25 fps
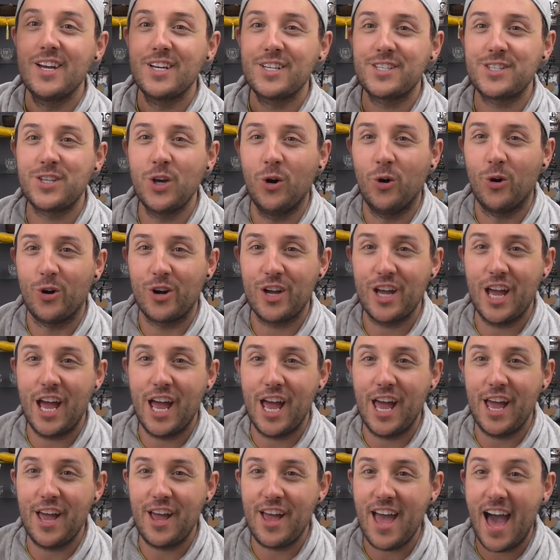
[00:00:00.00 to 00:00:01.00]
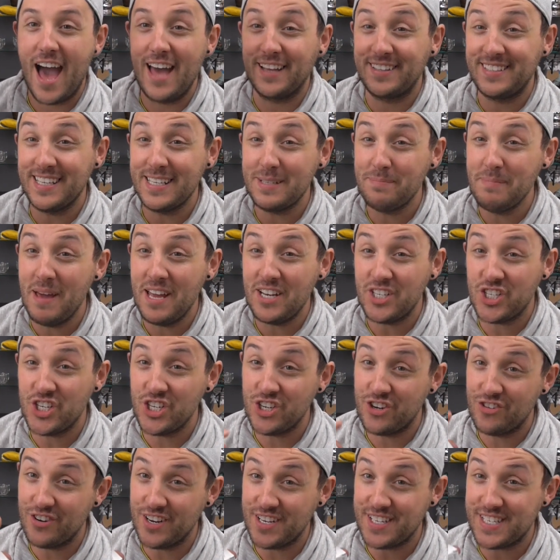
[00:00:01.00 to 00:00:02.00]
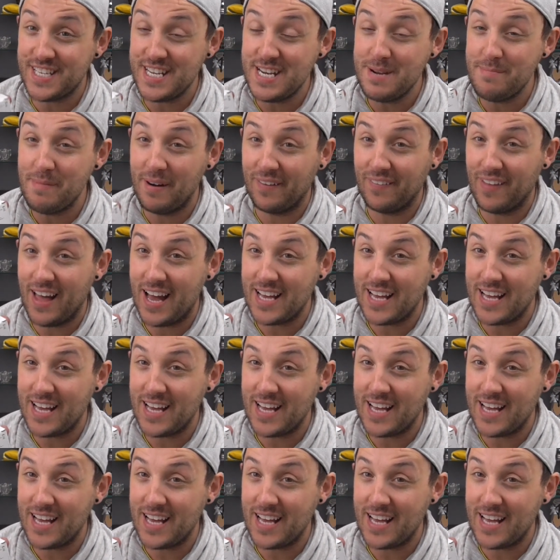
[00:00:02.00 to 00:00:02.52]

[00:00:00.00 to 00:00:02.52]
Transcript: So, I did mention Christine in my